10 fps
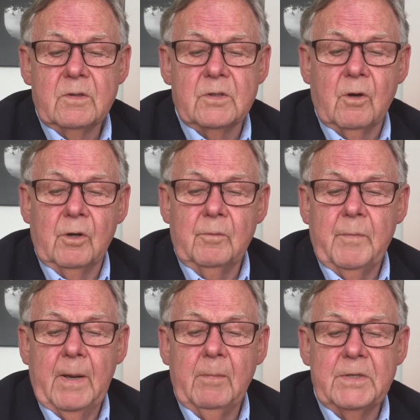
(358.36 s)
start
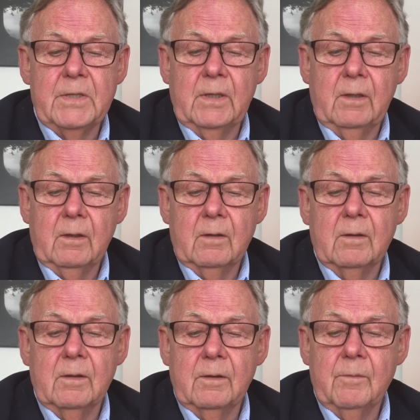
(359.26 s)
publishing
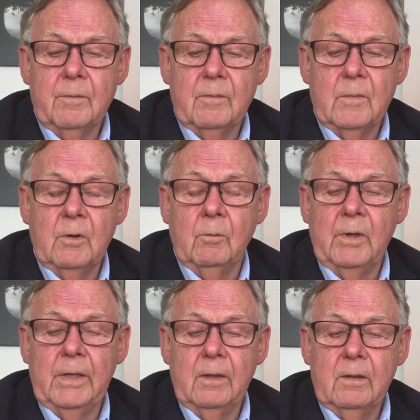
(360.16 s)
um,
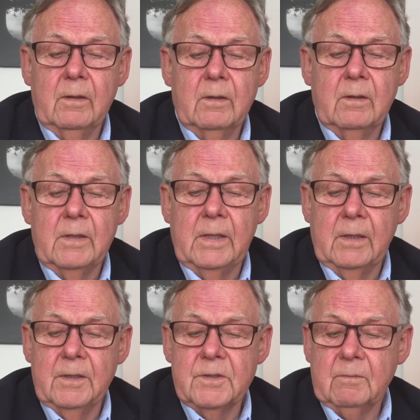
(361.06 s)
only in
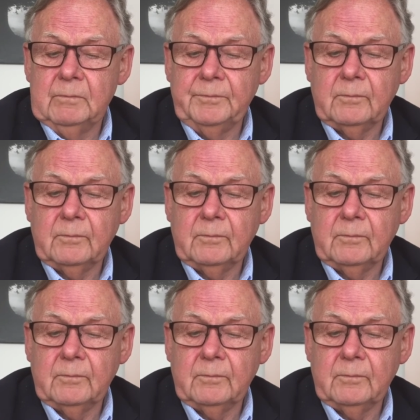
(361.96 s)
English.